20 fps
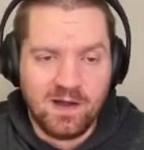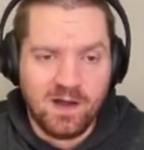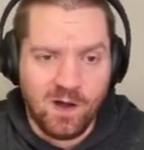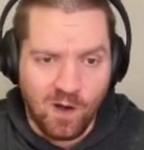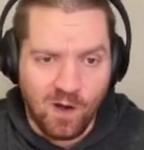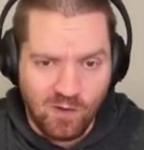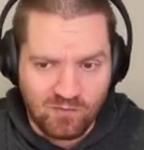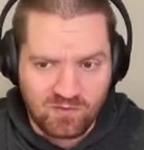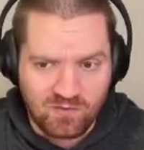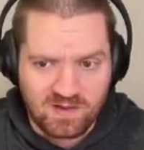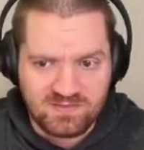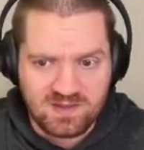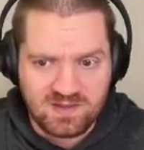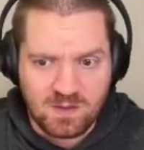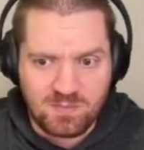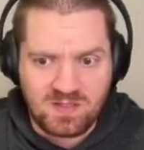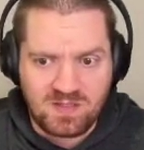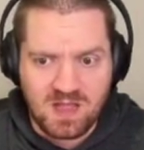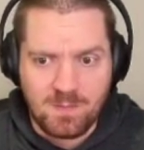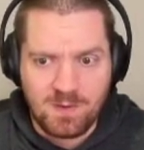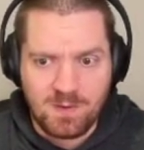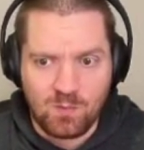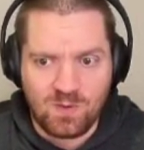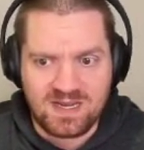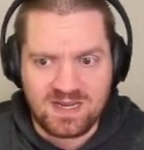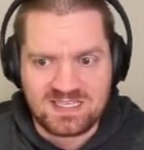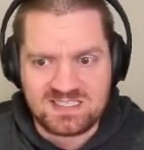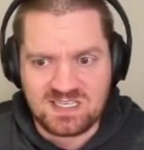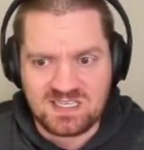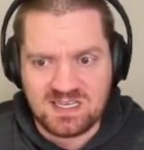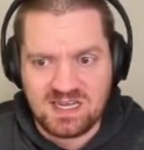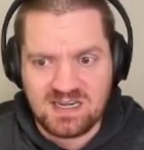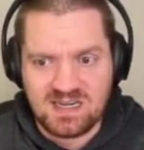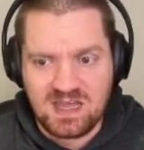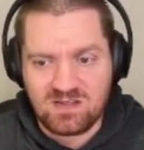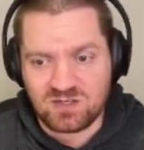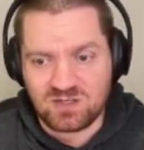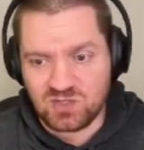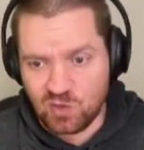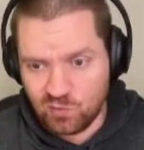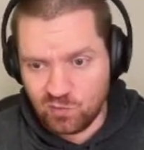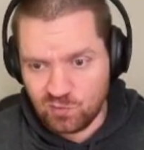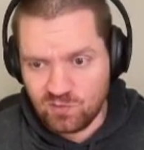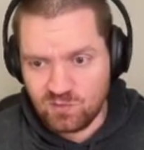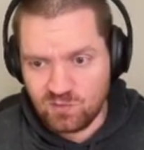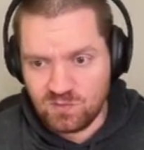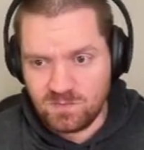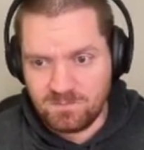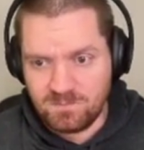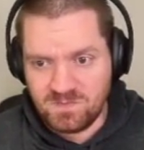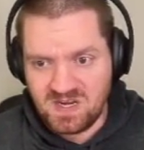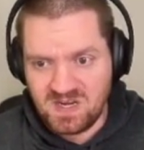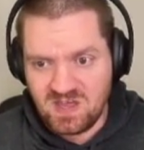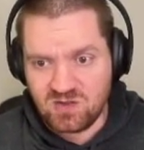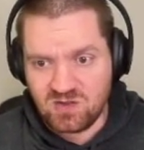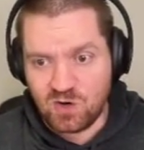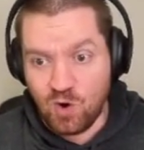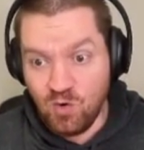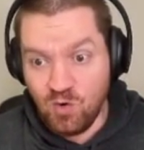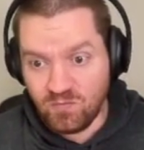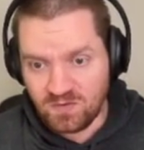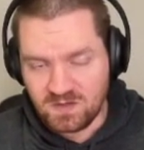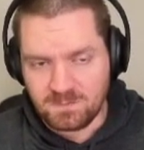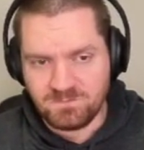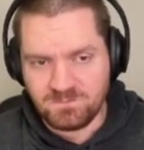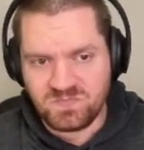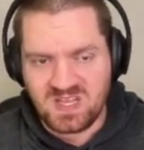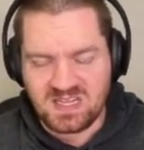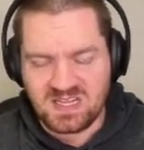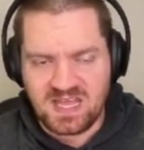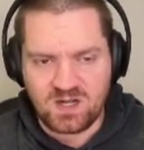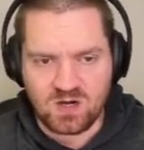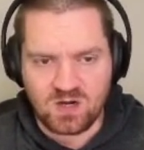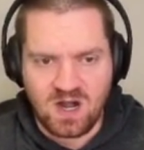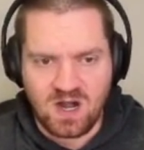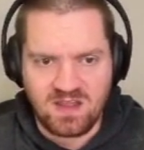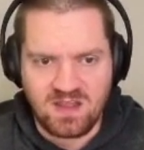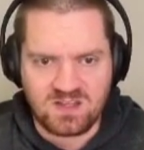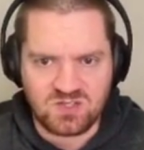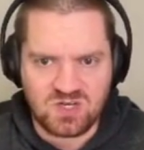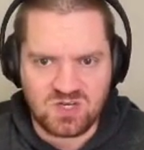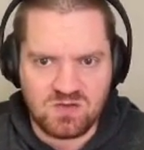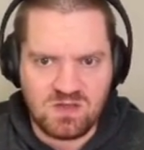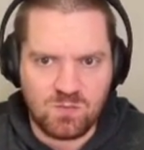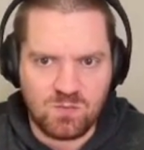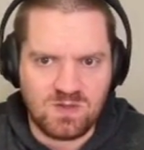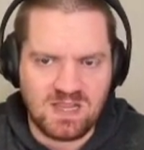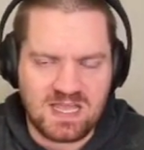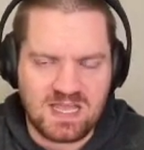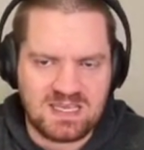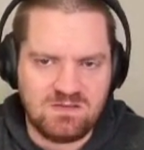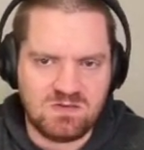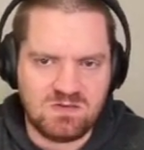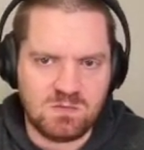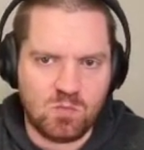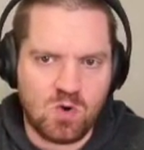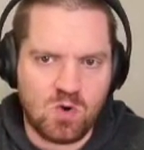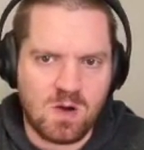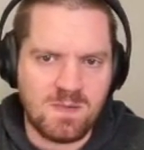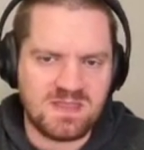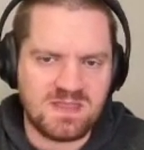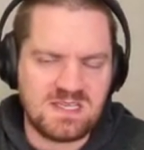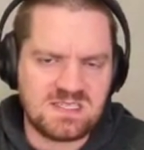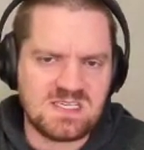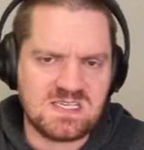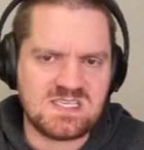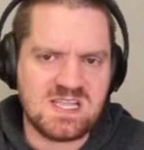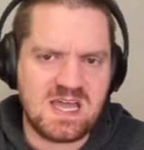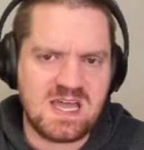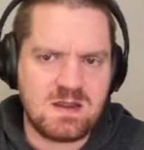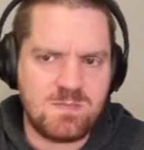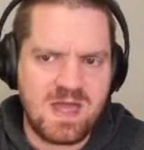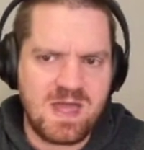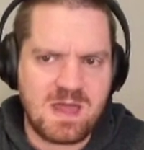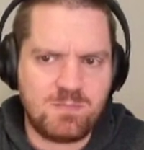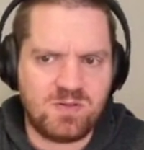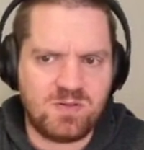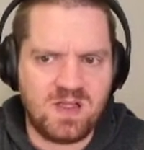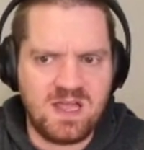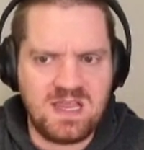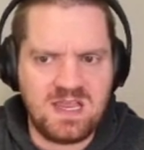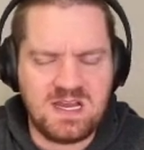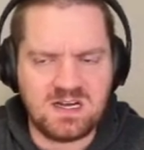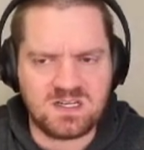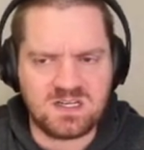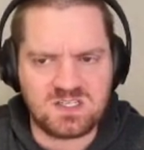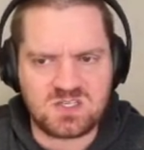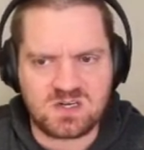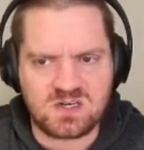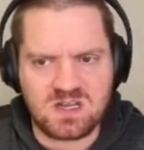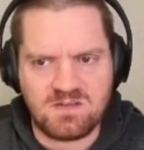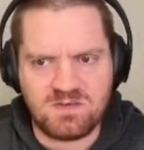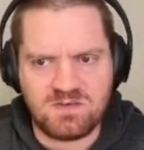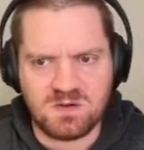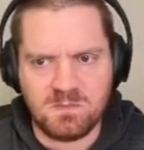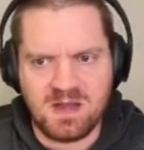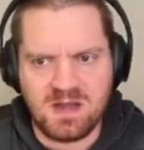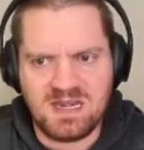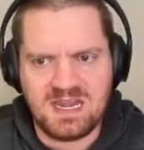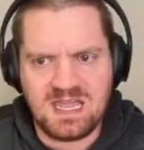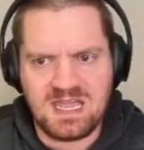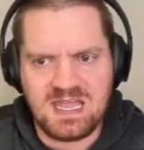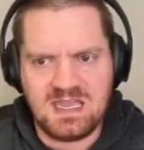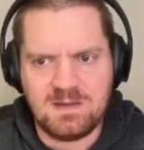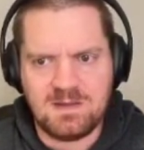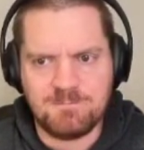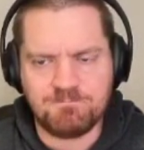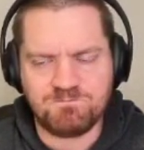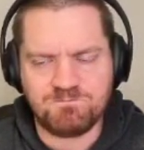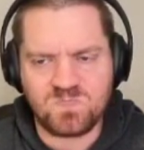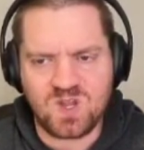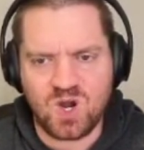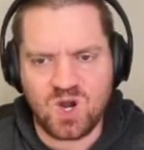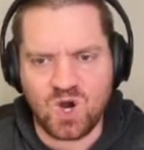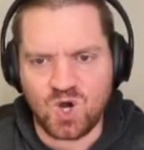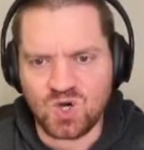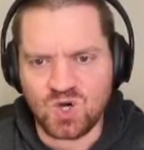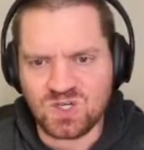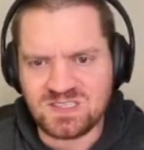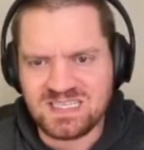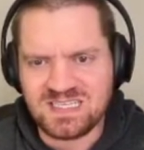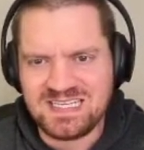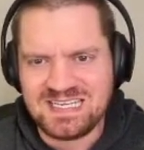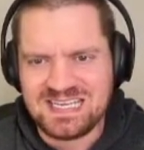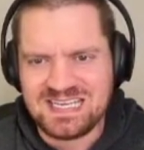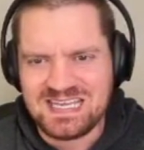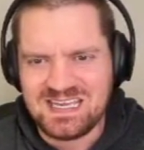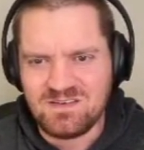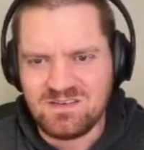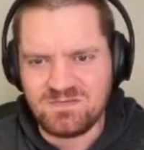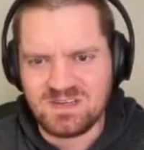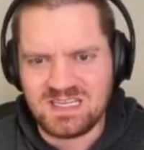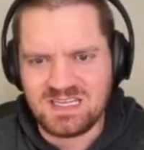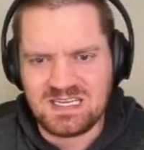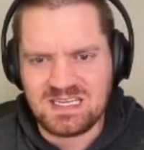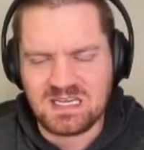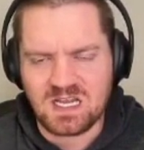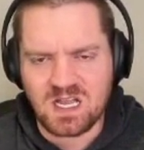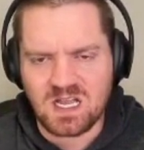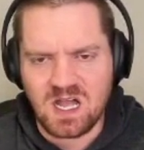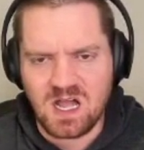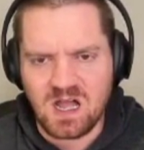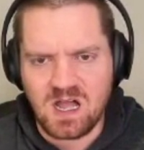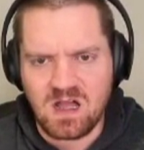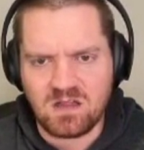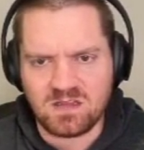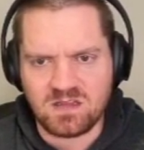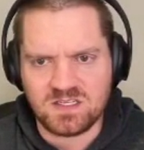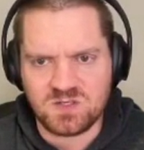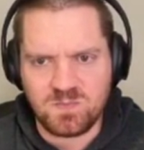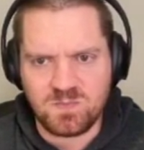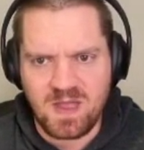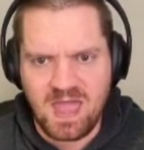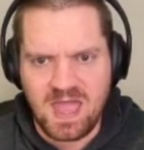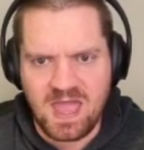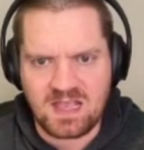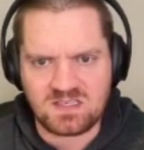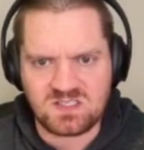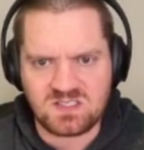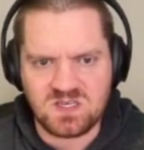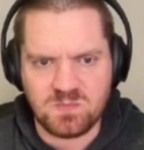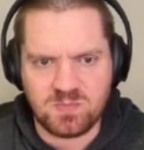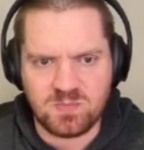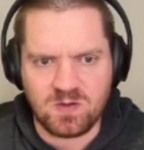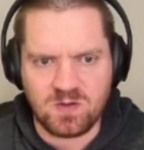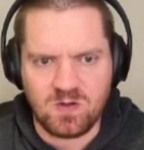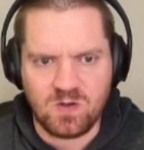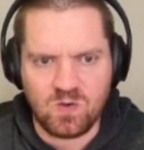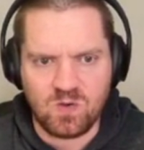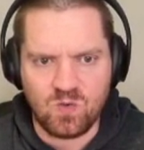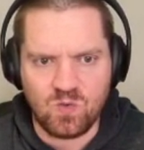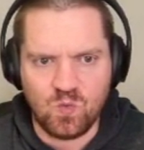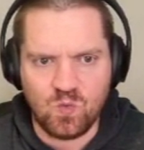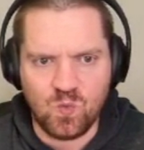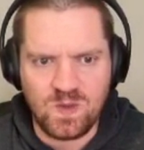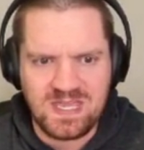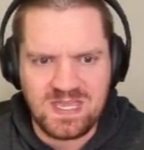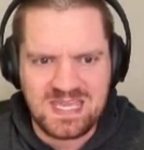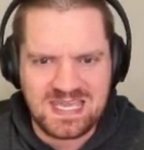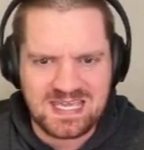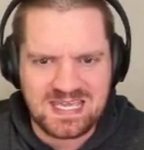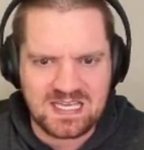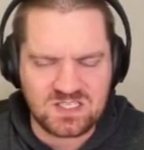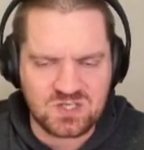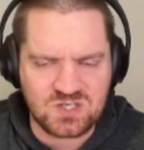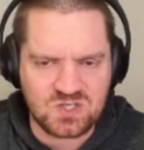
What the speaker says: over on Dub Club, and we'll get to another over later on in the show that we like even more. But this is not a bad play here to start off your Monday early evening college basketball week. Cousin